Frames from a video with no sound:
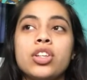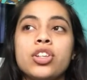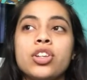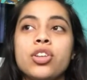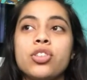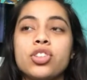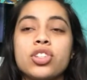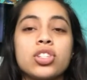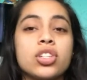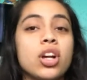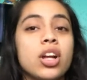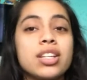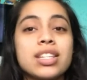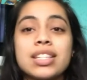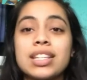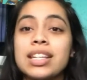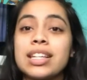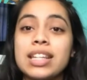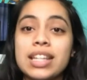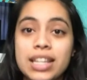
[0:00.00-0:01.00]
you know, just
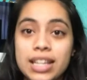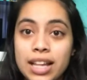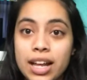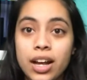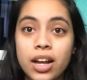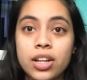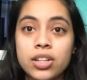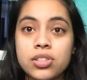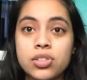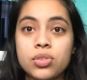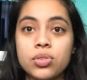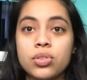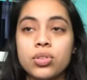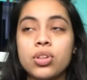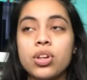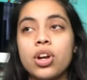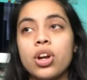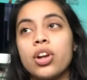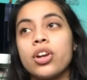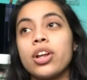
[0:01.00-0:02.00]
constantly needing that
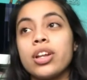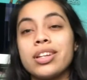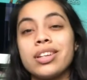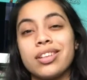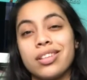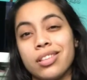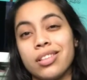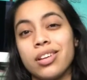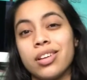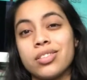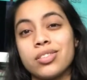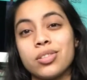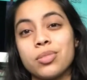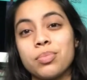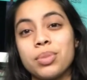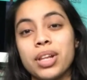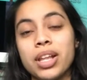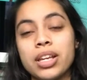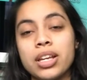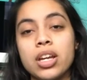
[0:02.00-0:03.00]
hustle, not needing the hustle,
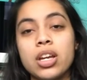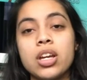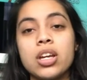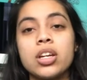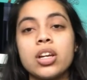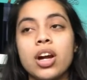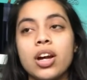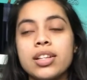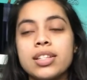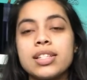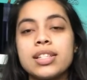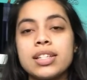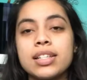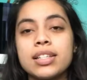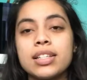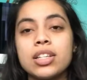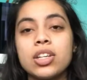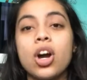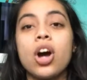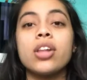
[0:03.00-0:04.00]
but like
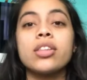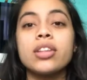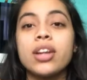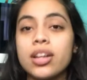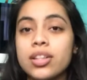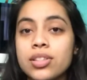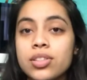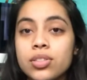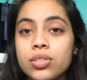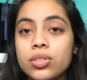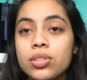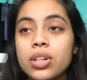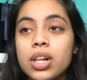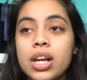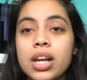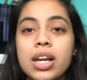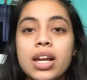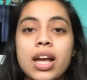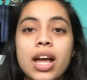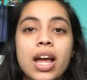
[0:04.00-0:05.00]
constantly on the hustle
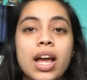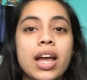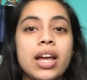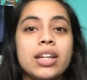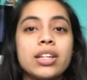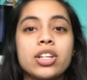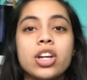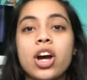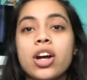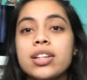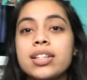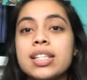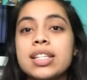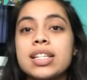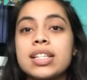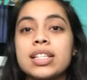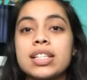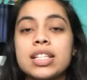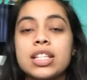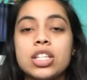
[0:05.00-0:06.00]
and
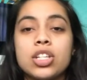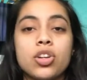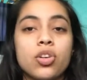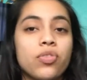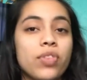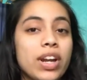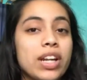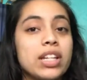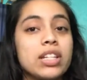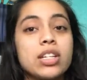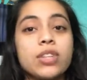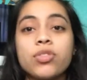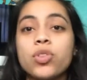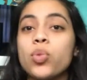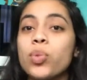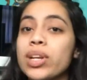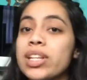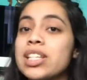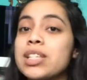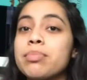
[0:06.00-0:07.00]
constantly, you know, finding
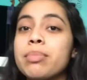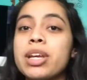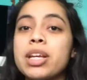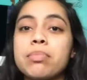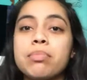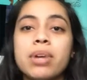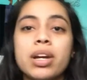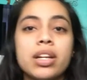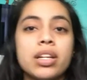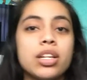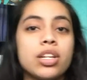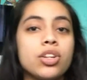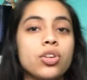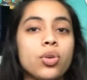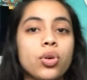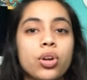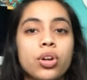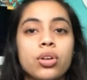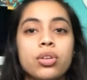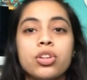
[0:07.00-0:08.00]
different ways to make money
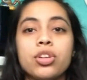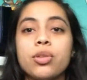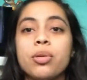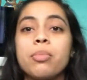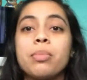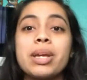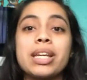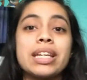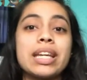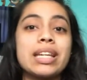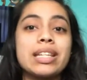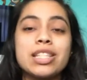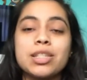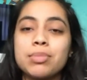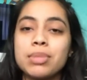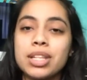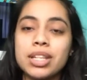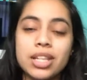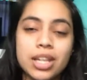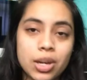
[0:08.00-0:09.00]
or, you know, make
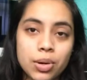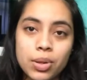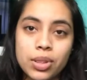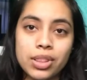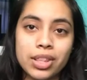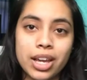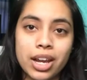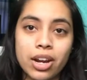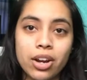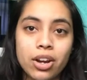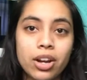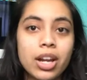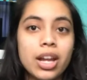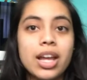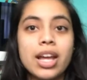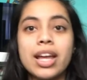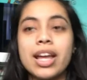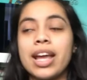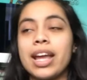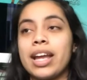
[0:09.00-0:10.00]
ends meet here and there,
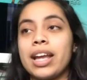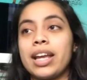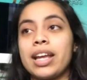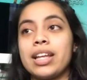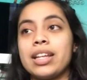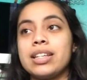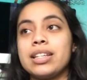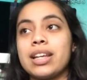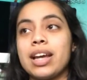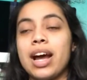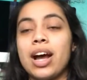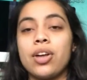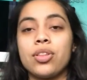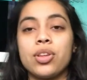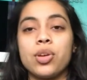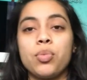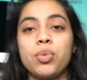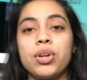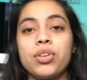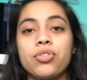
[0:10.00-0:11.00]
and how
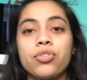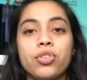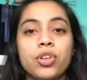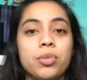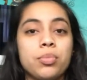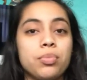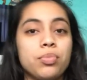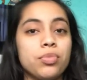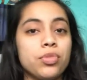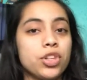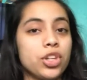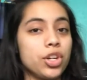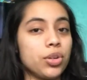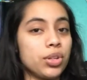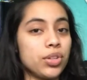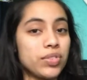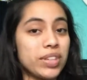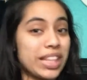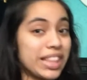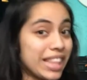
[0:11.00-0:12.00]
they went from, you know,
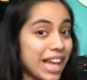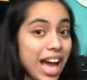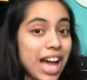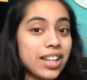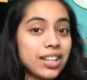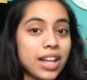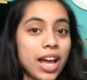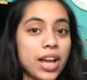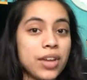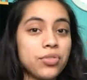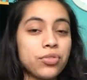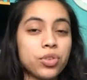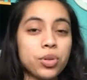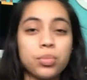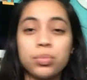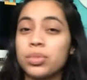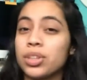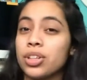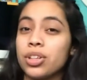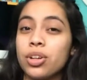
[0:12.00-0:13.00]
living that life
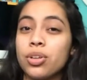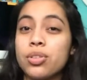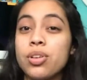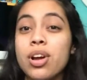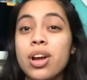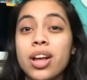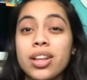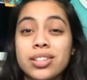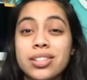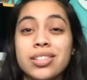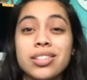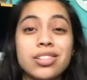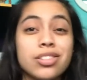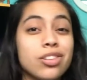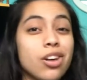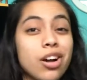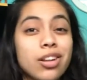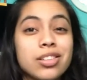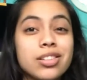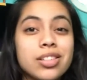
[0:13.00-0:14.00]
from, you know, hustling
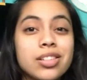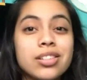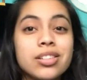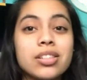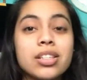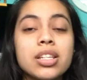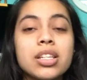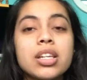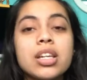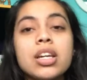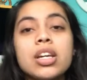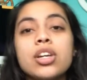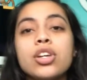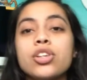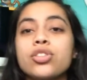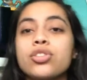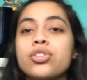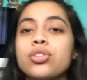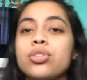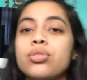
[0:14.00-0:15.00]
constantly
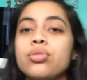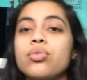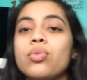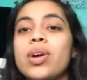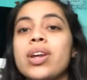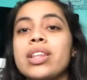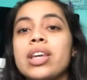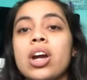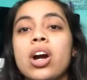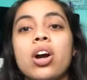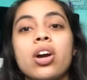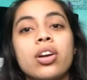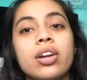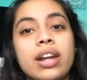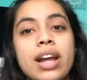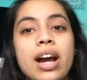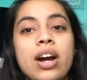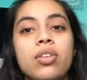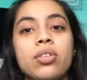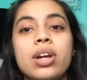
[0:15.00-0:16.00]
to where they are
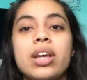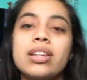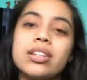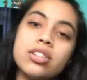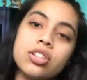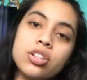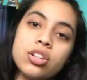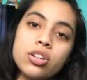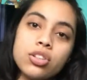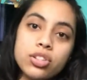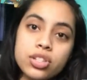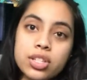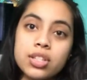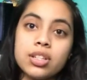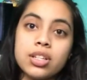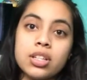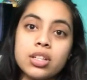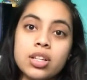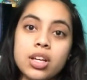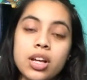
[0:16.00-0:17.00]
now. And, you know, you still
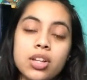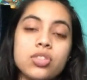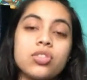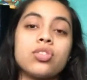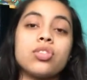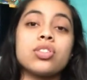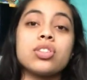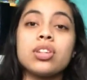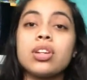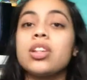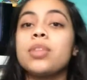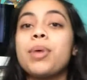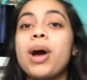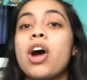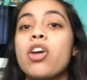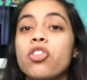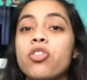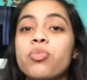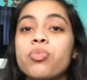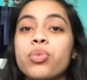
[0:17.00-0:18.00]
need the hustle, you still need the
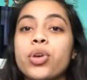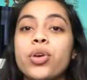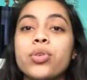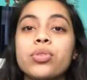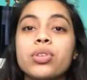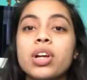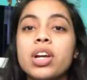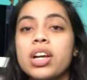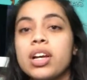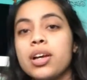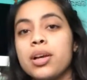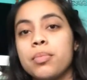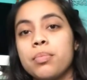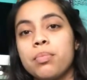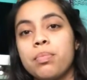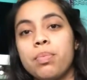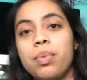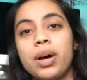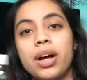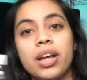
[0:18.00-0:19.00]
power of broke,
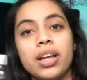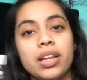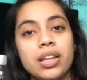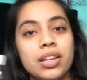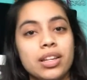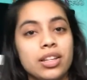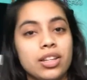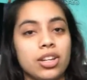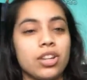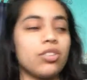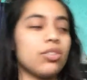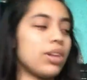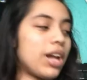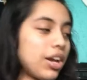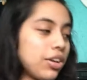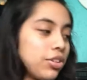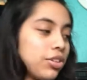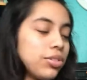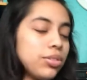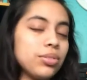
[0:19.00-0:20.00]
but, you know,
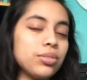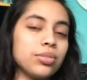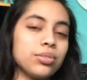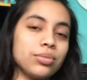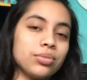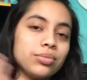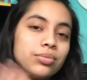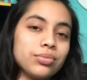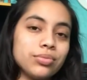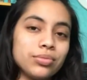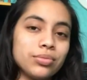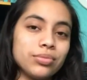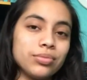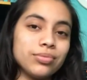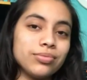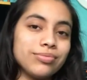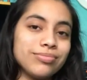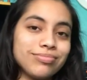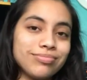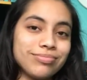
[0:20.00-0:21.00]
now you
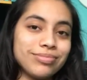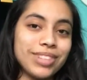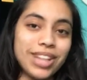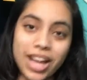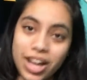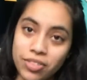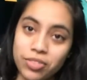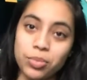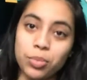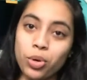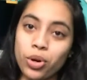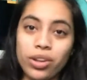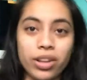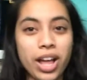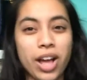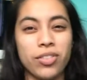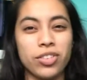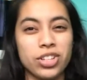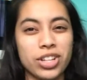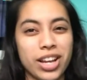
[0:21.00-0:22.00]
have a more
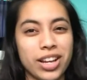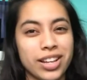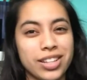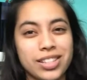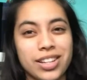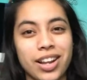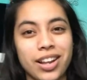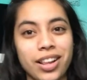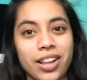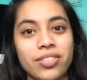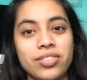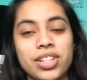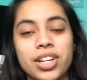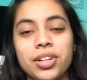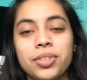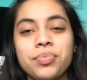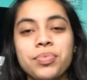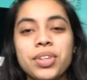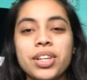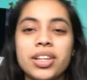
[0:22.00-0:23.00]
lavish, I guess, kind of
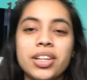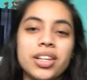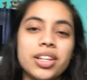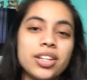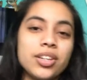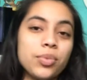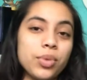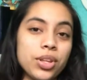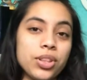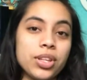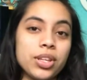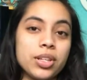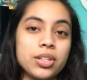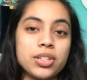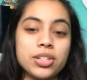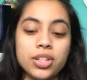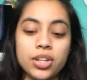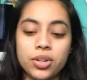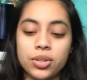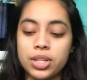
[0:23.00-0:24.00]
lifestyle with it.
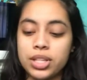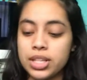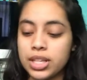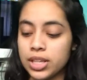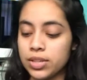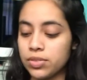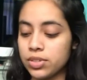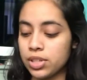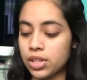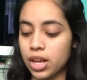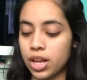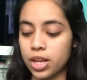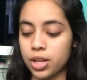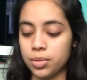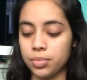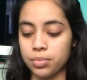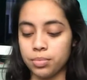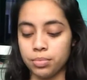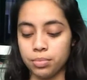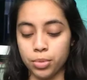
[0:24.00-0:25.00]
So he gives
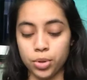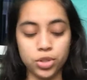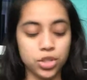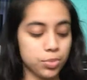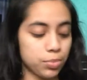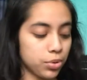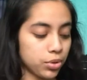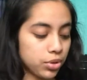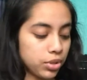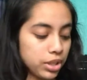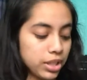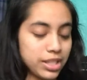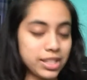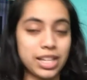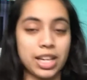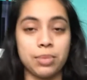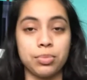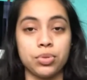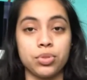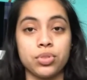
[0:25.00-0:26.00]
multiple
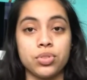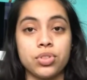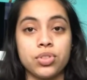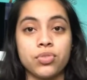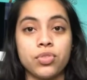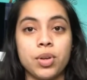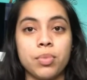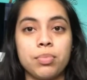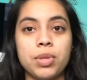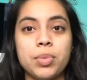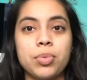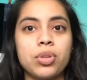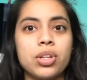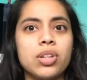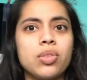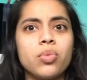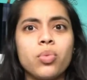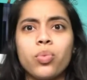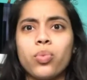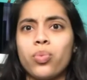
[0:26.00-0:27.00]
examples from people
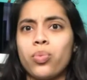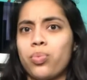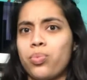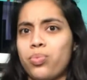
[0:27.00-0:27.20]
in